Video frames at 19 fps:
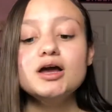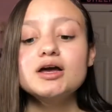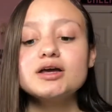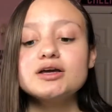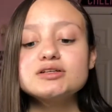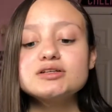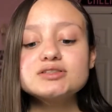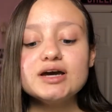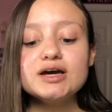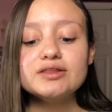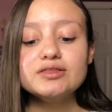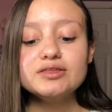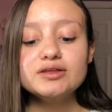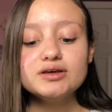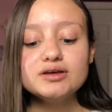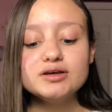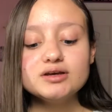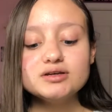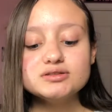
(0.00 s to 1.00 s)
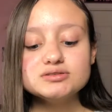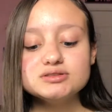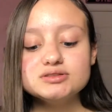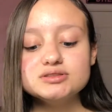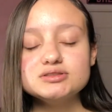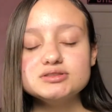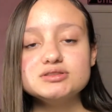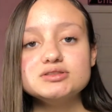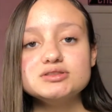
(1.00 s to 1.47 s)
because I think
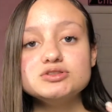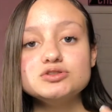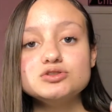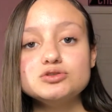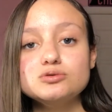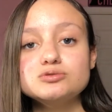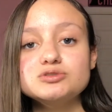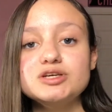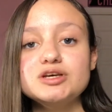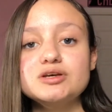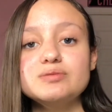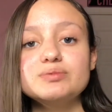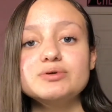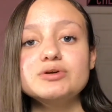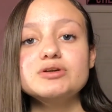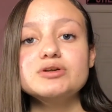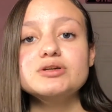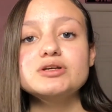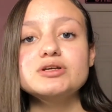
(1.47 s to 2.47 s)
since it's so tapered,